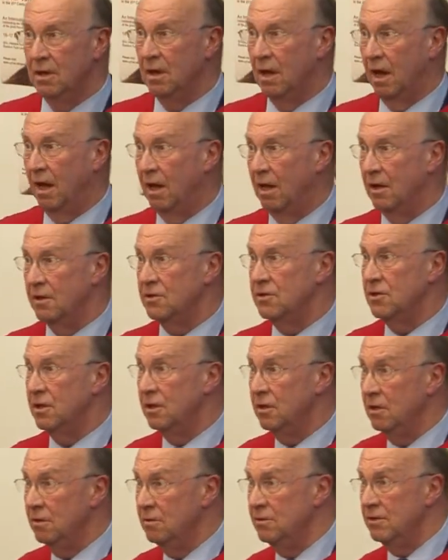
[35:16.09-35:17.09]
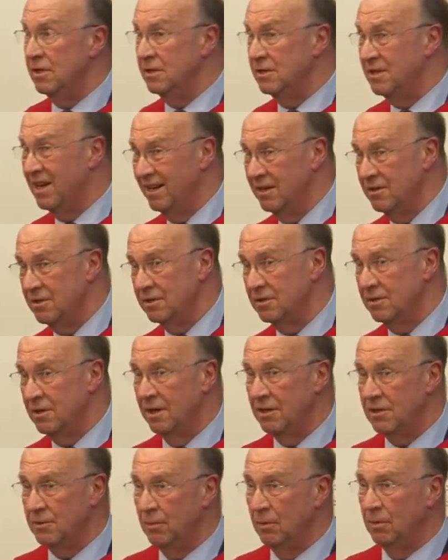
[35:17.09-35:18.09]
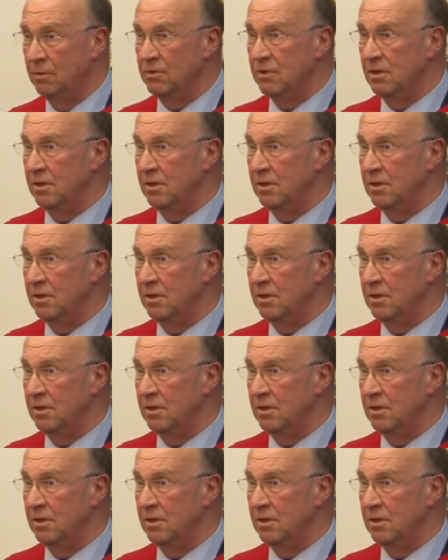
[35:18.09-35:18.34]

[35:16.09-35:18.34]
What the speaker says: to use intelligent transport,